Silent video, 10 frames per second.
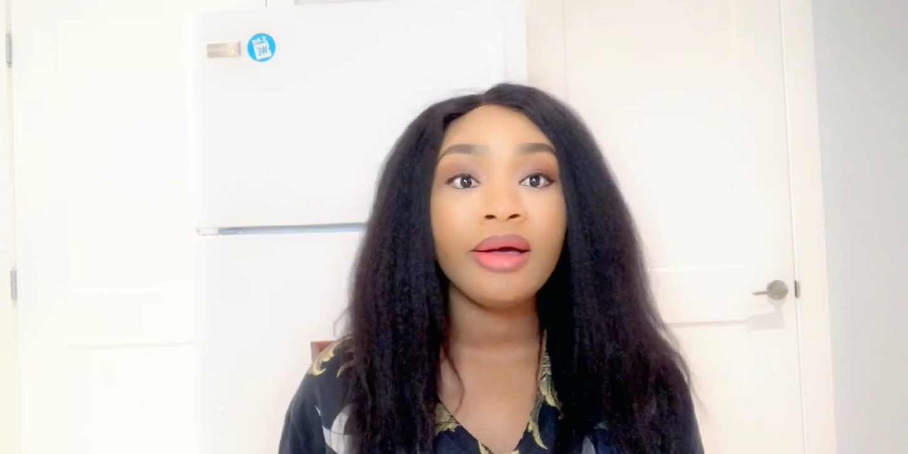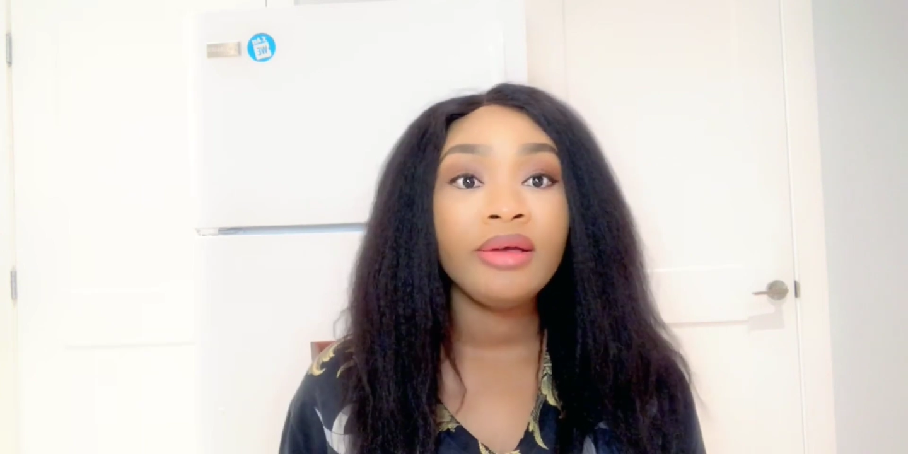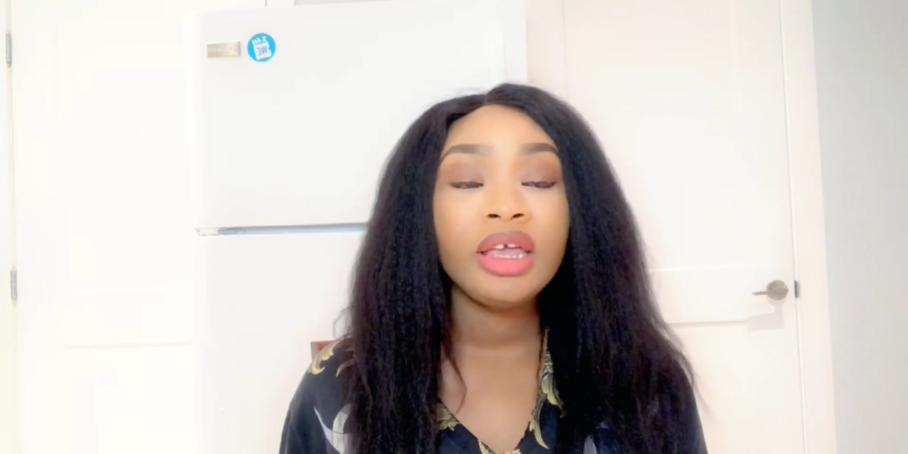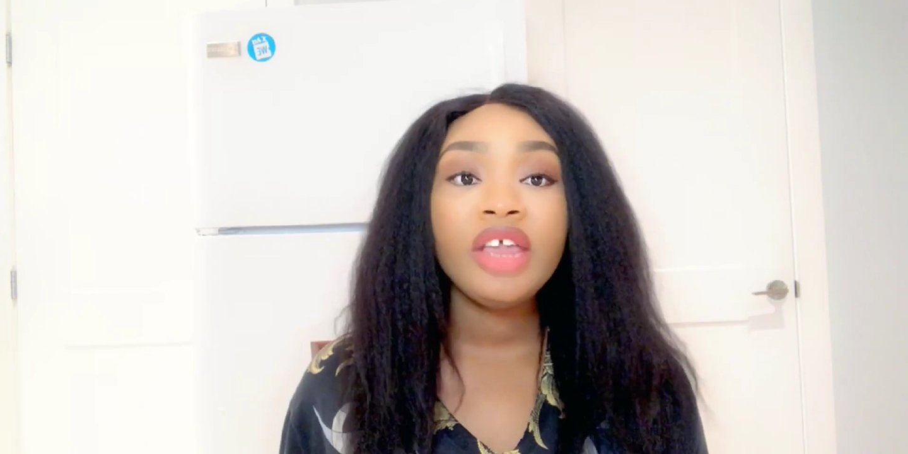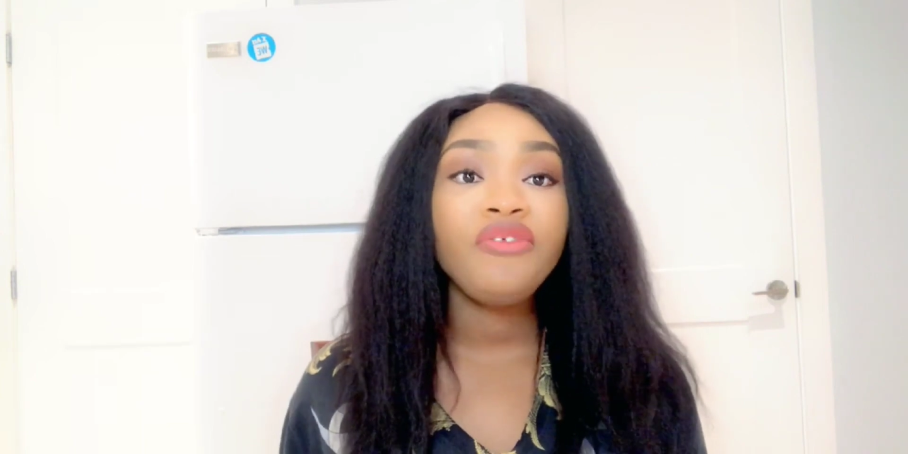
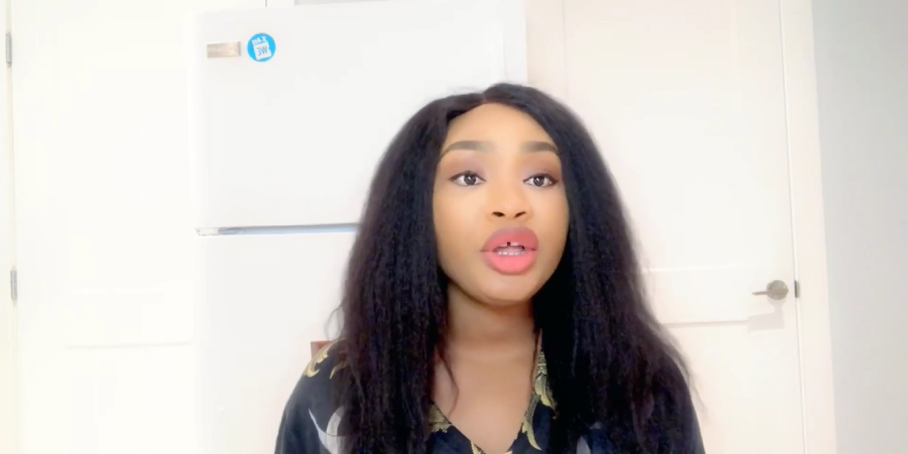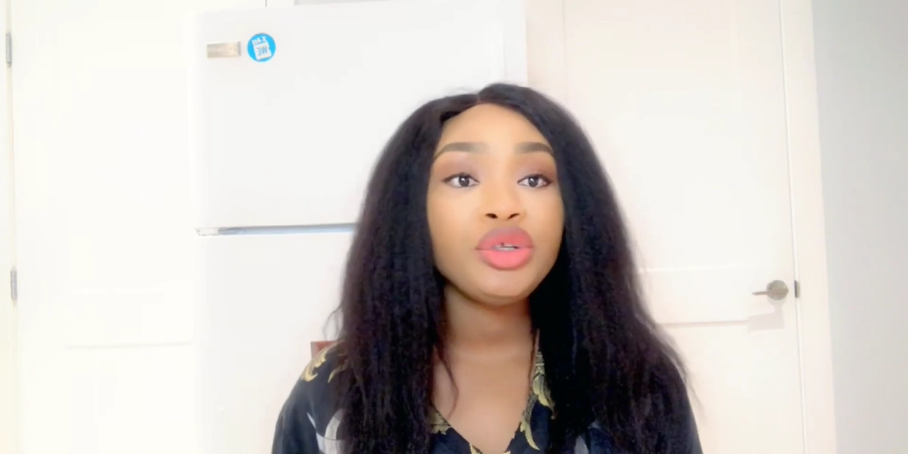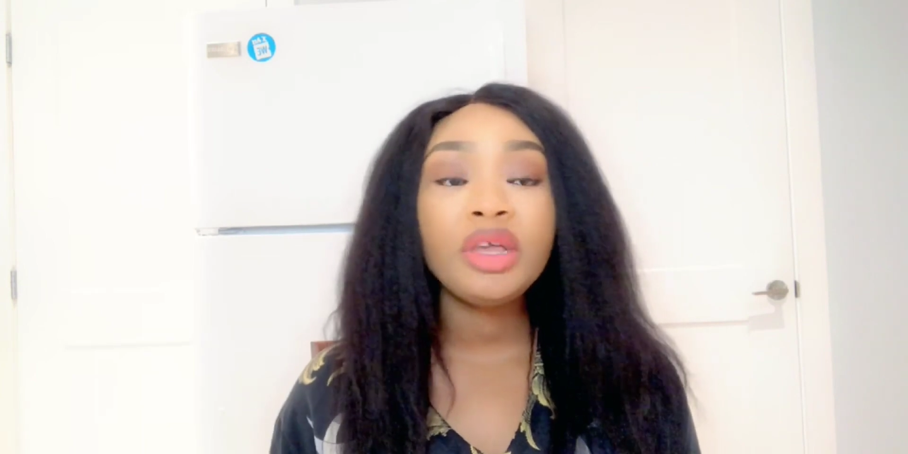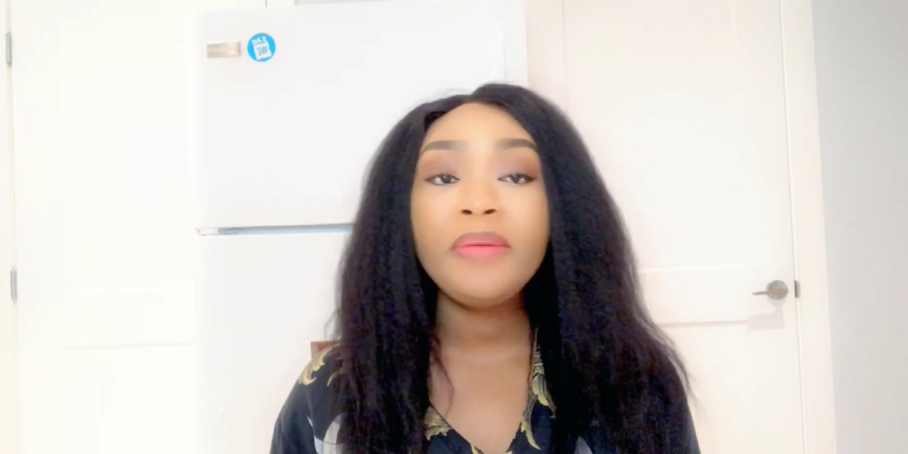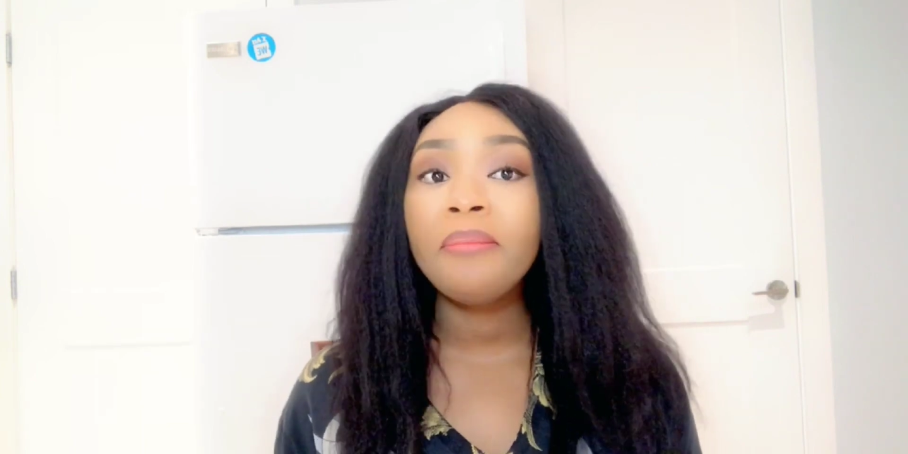if you're
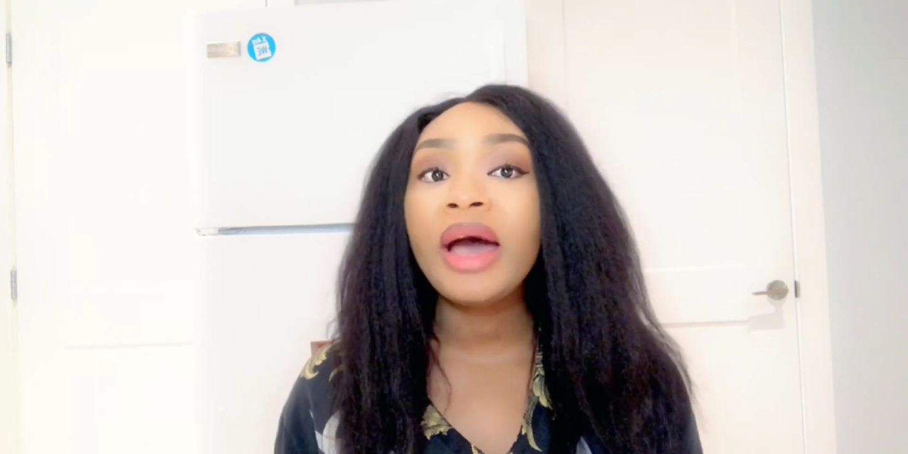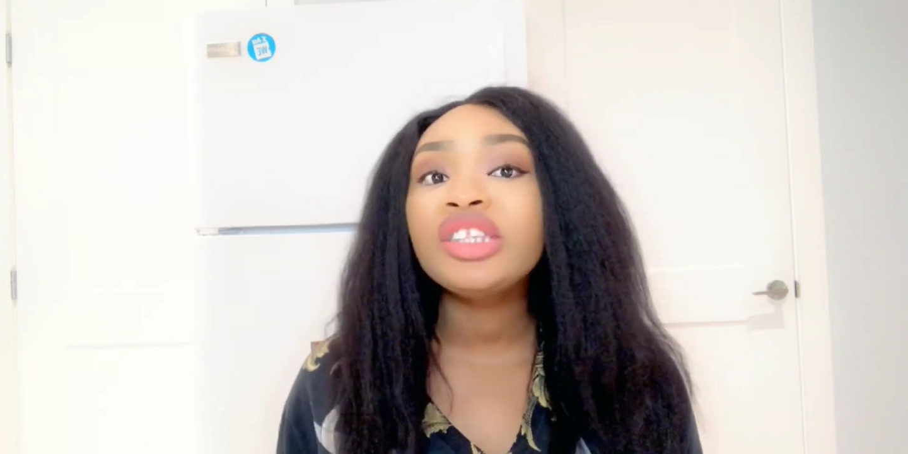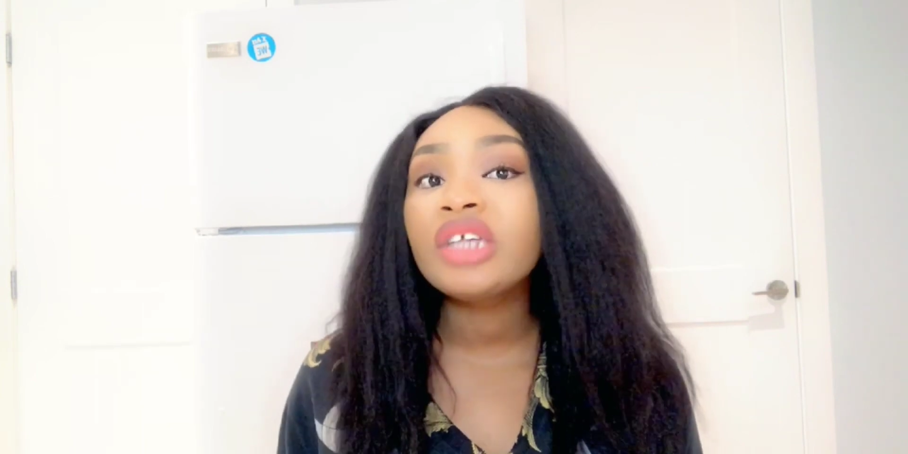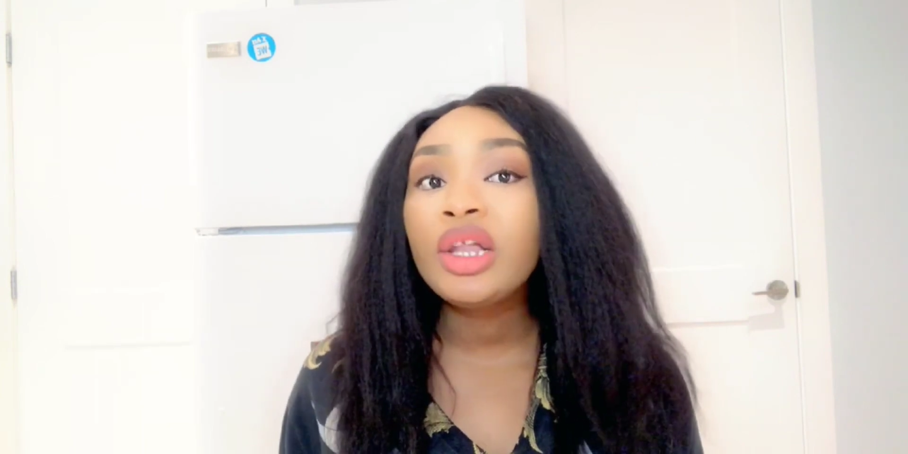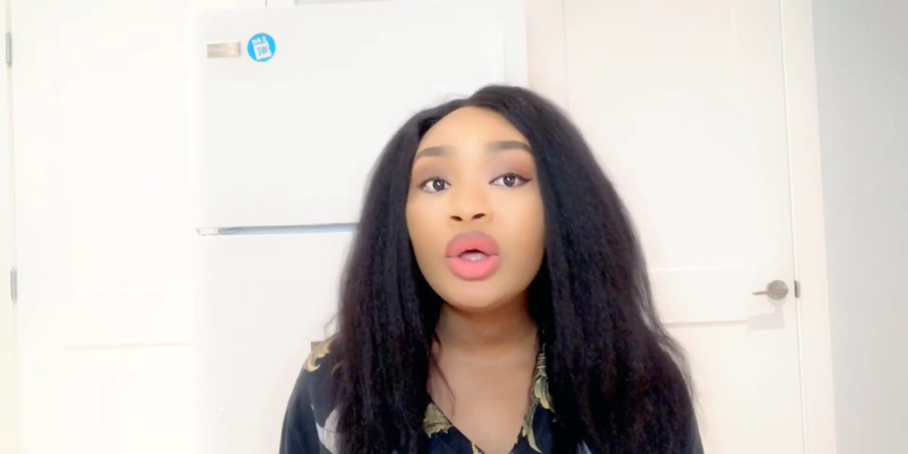doing
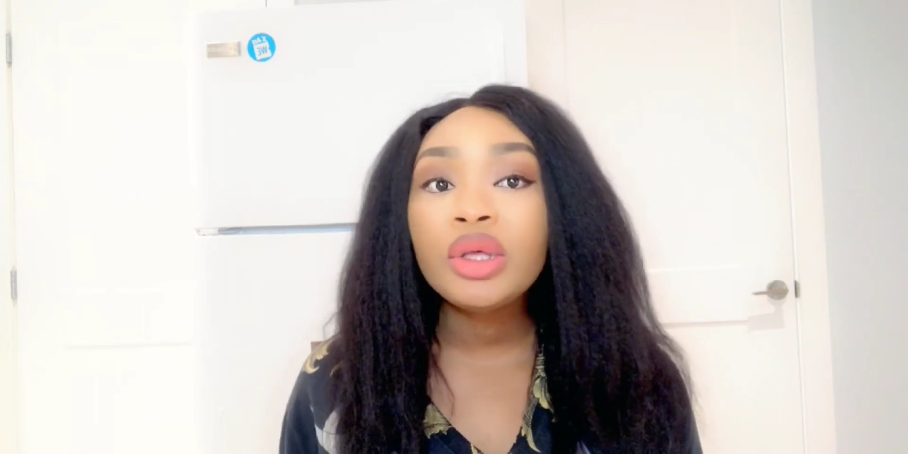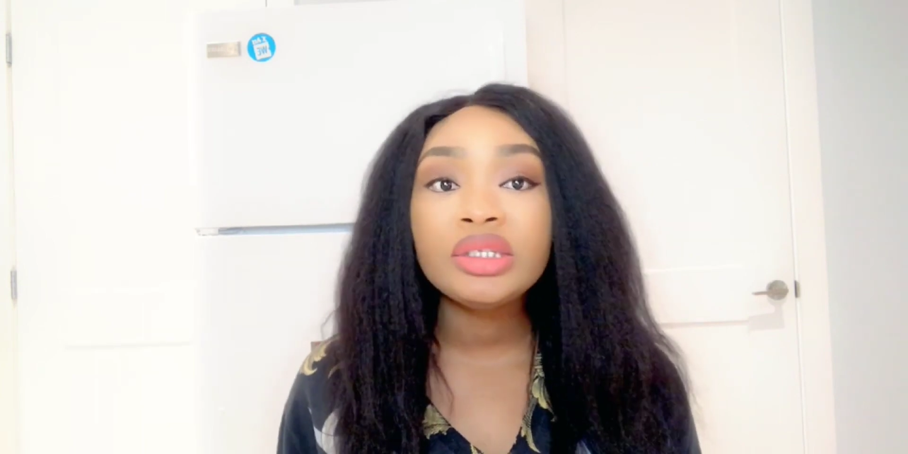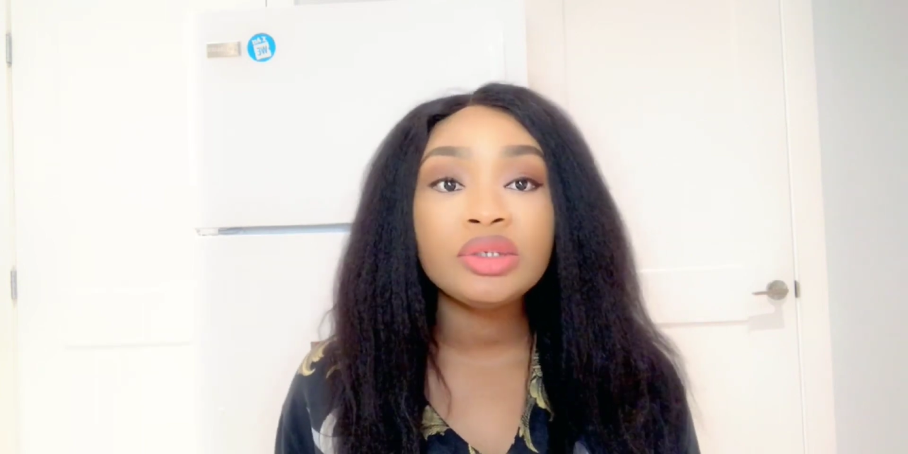bachelor's,